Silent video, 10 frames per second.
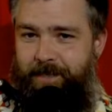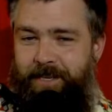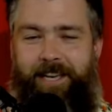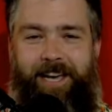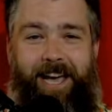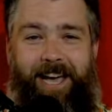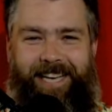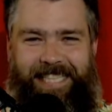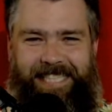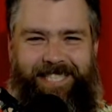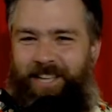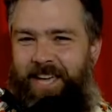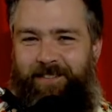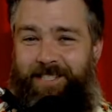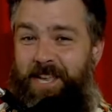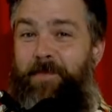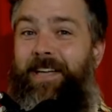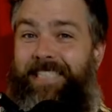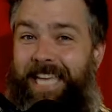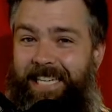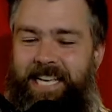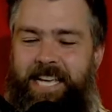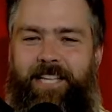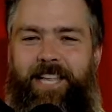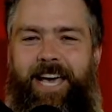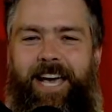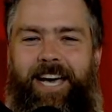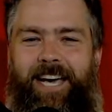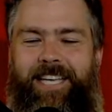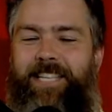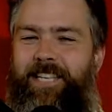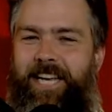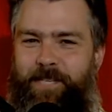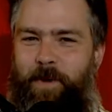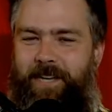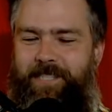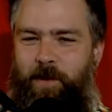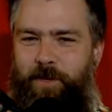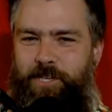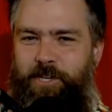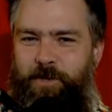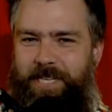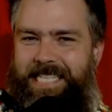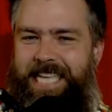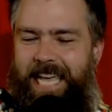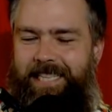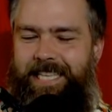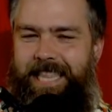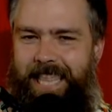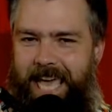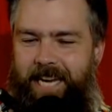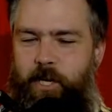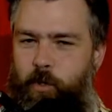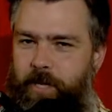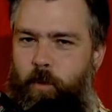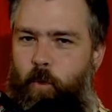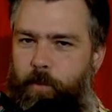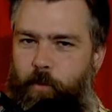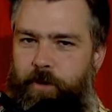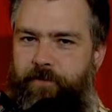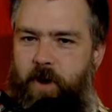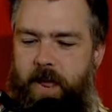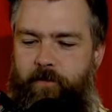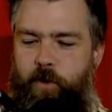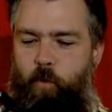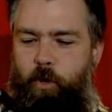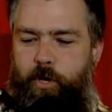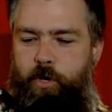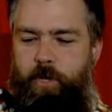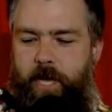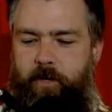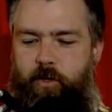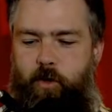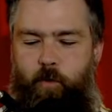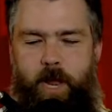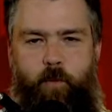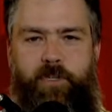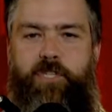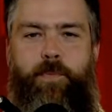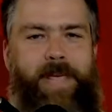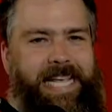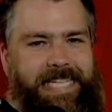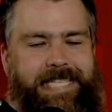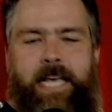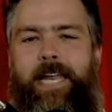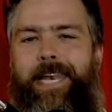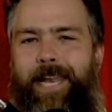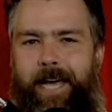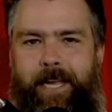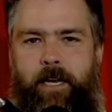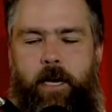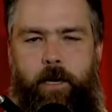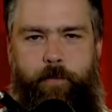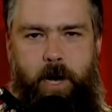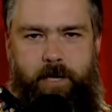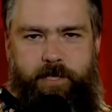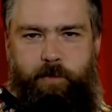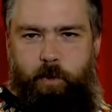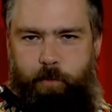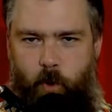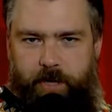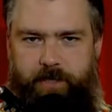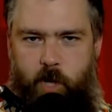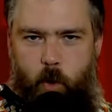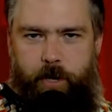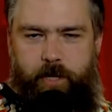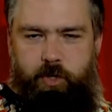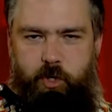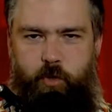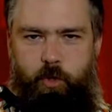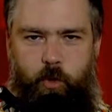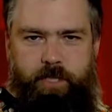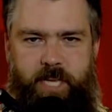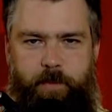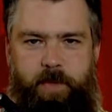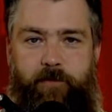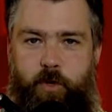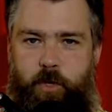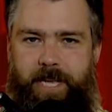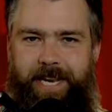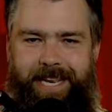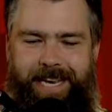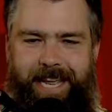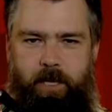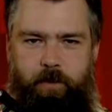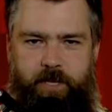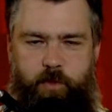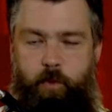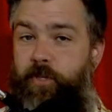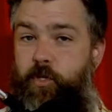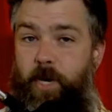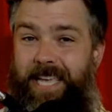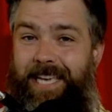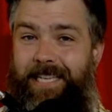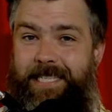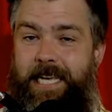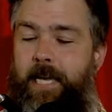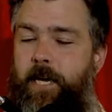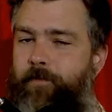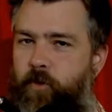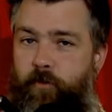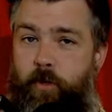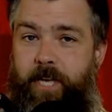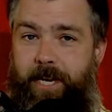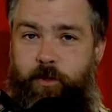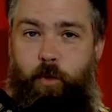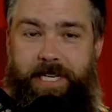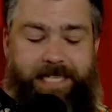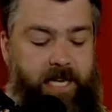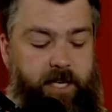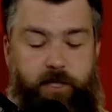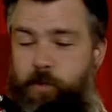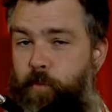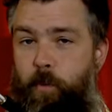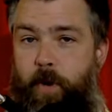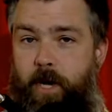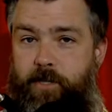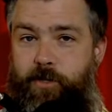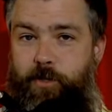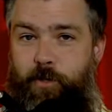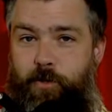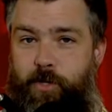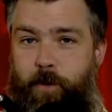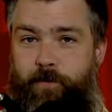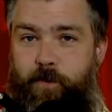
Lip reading: it. That's all I have to say about that. In the next boxes, I want you to do exactly that, and you'll get 1 point for every word you get correct, which means 9 possible points going to your team if you can nail this one. The trick is, you've only got 20 seconds per box to do so.